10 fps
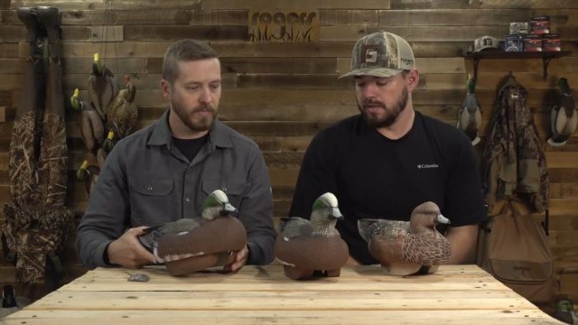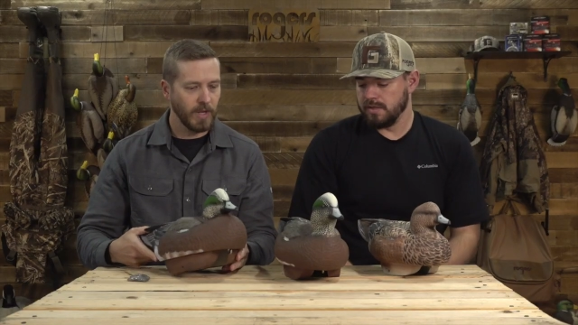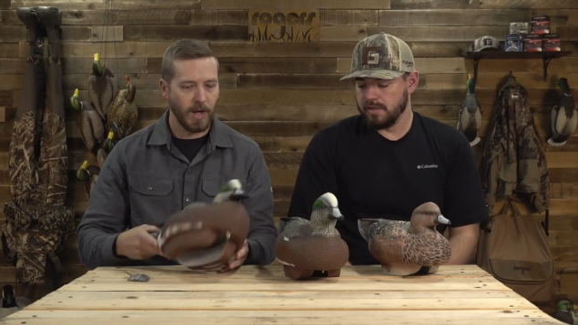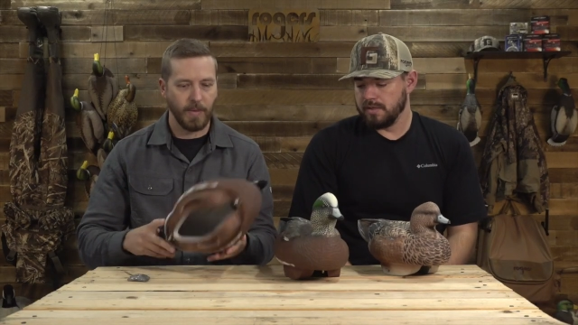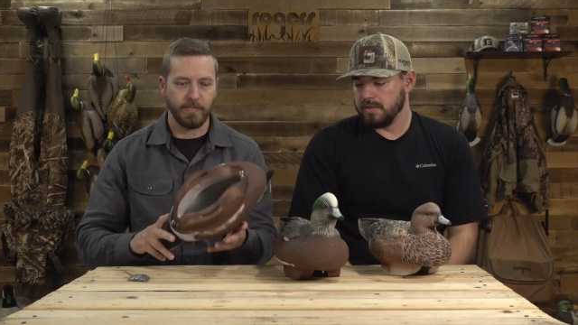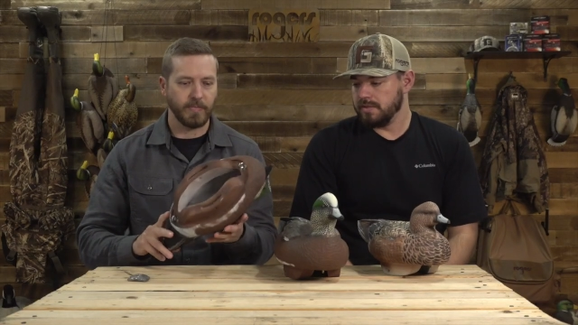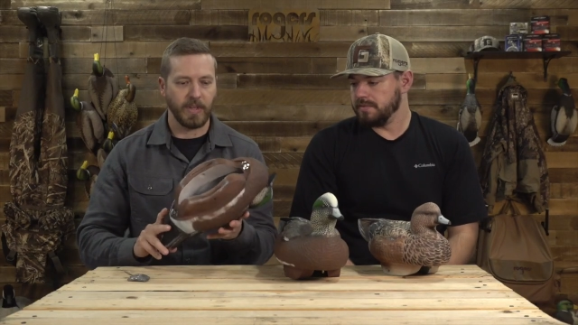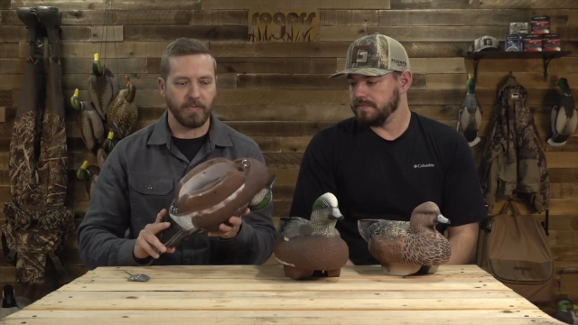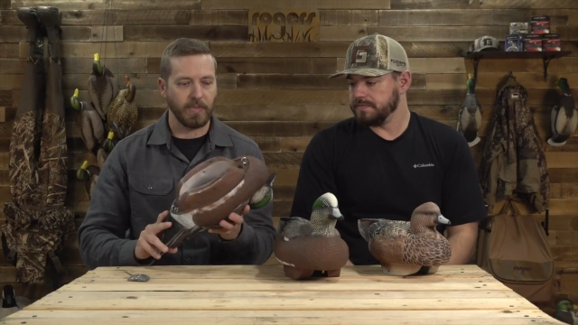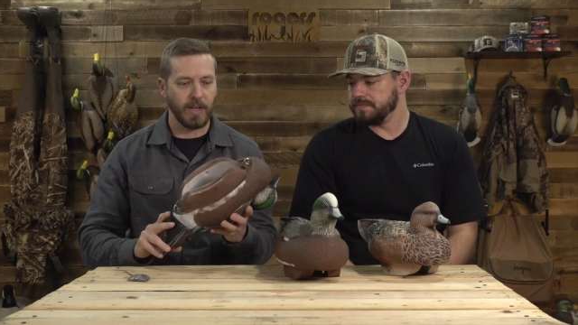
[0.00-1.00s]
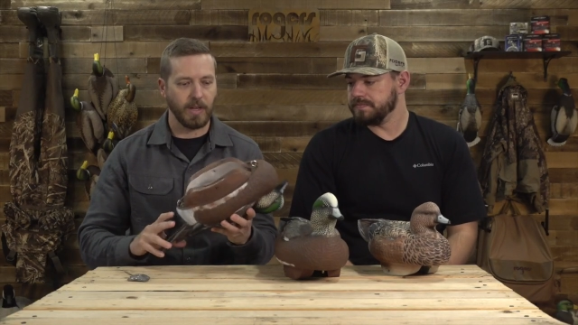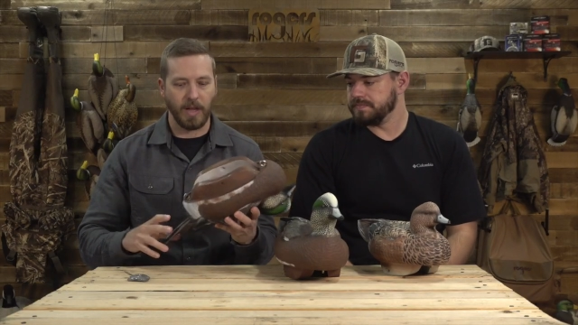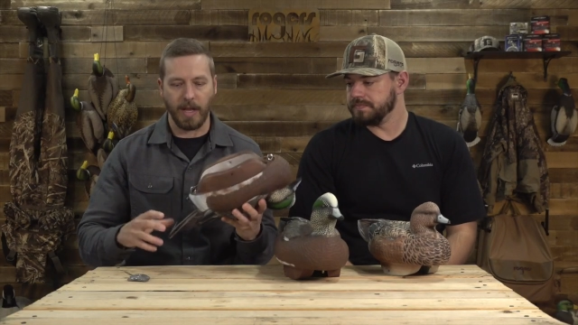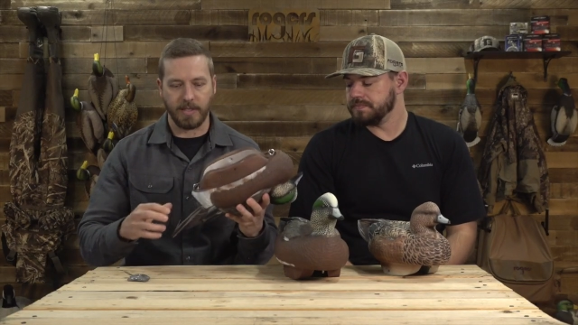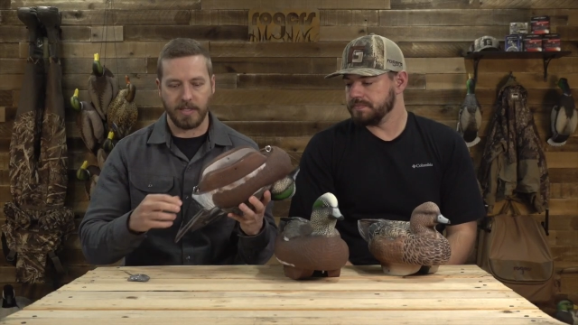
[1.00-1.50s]
Speaker 1: Um, they've
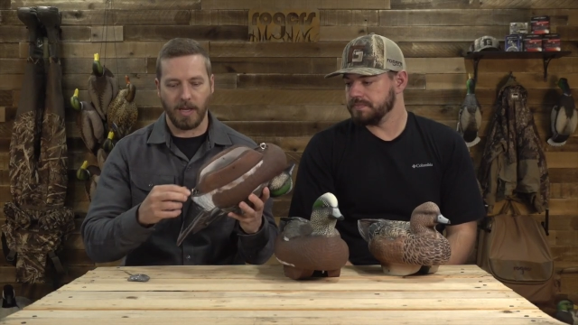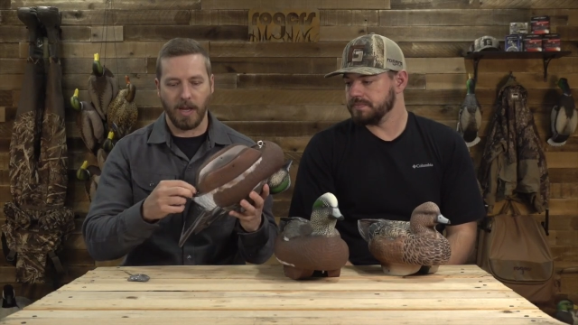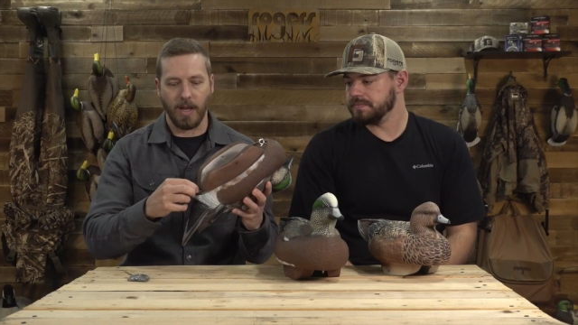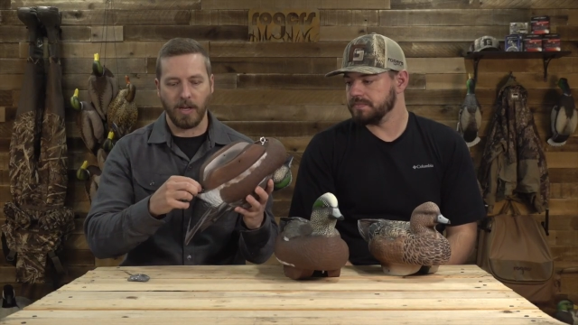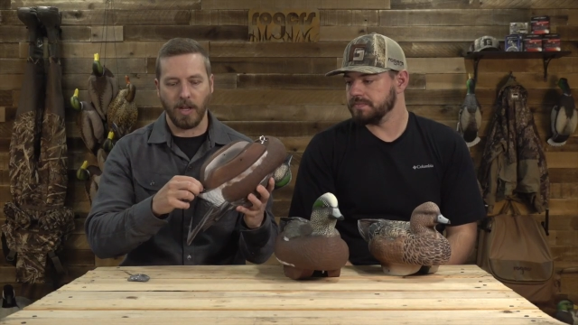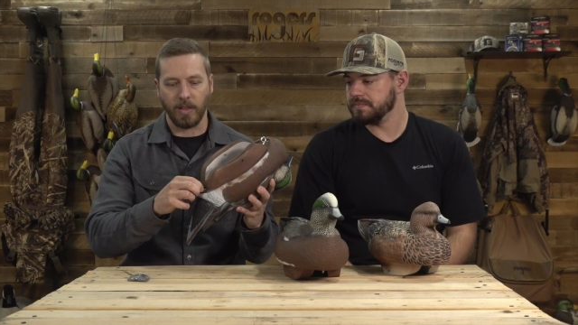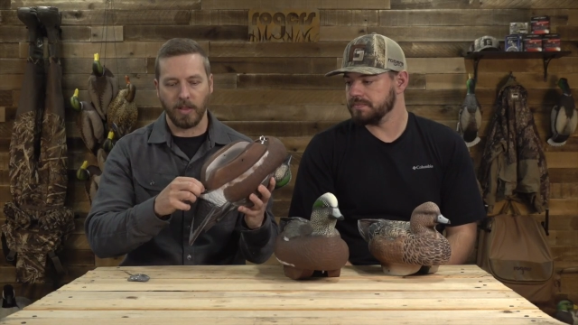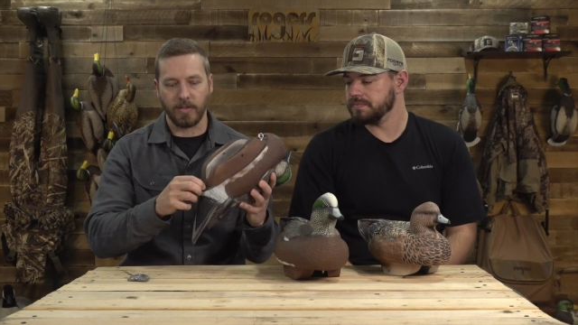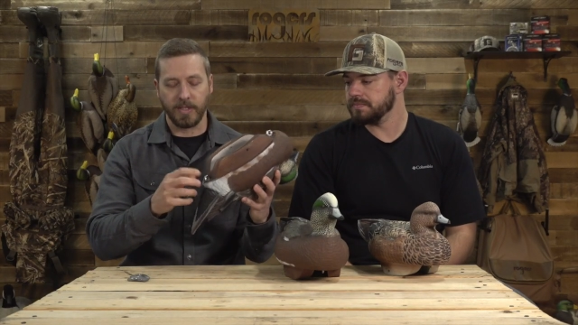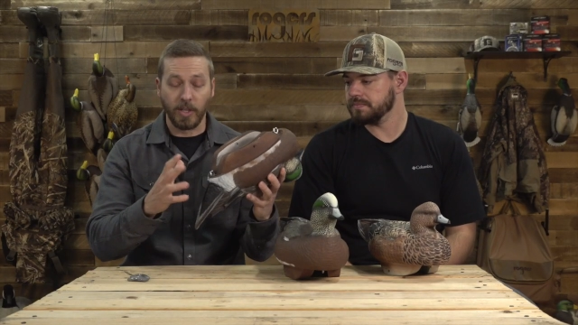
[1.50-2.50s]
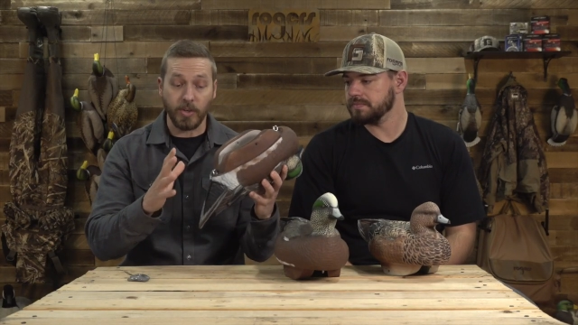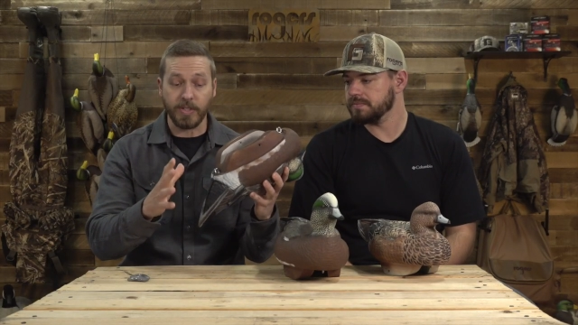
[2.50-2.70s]
got uh, a, a, little